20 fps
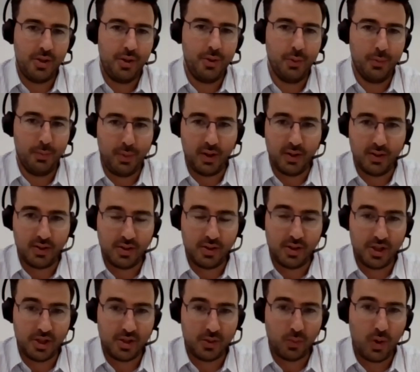you, because it's
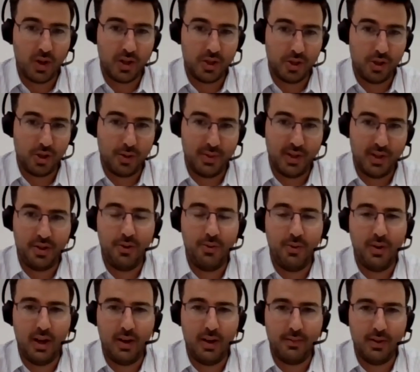just one job that
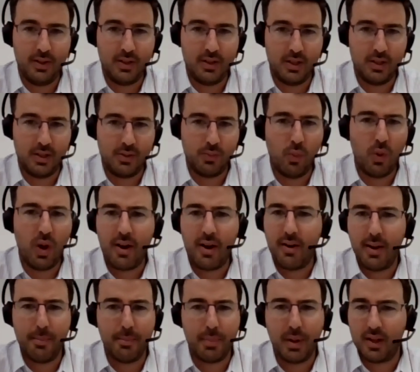you have. Its
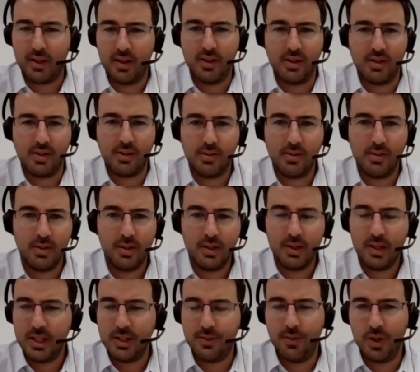wider impact is
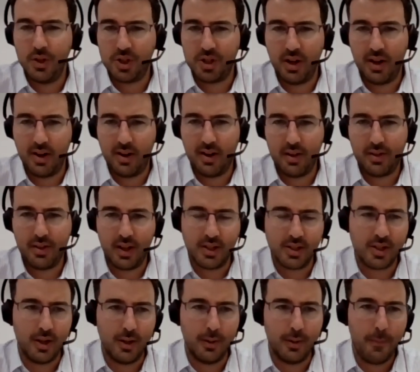virtually nothing.
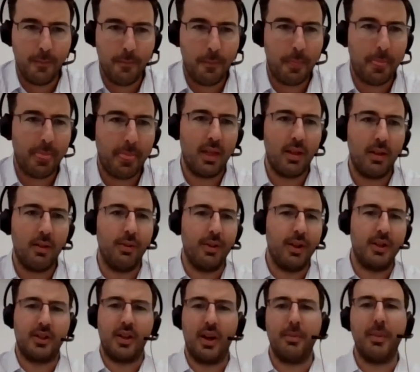So although
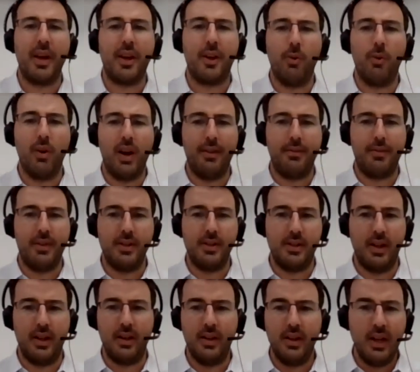it's going to make your life
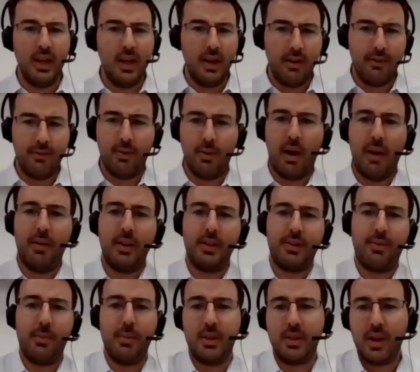easier, for us
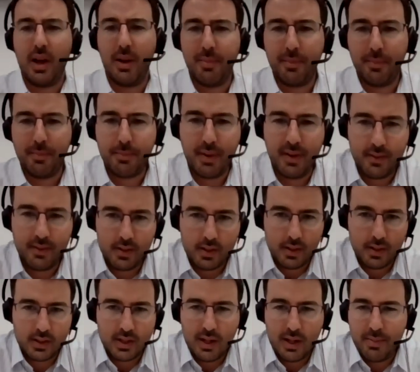from a time
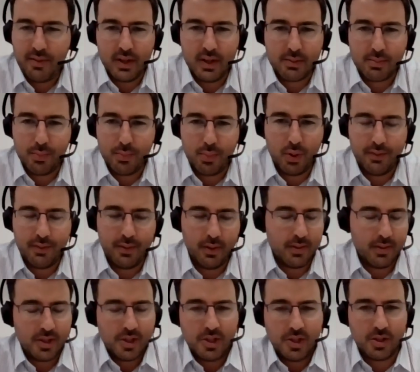investment point of view,
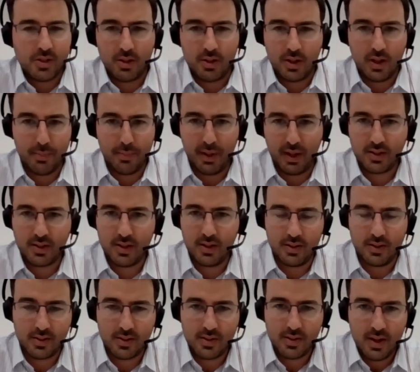it's just not going to make
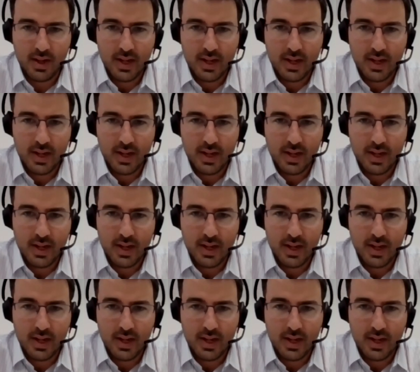sense.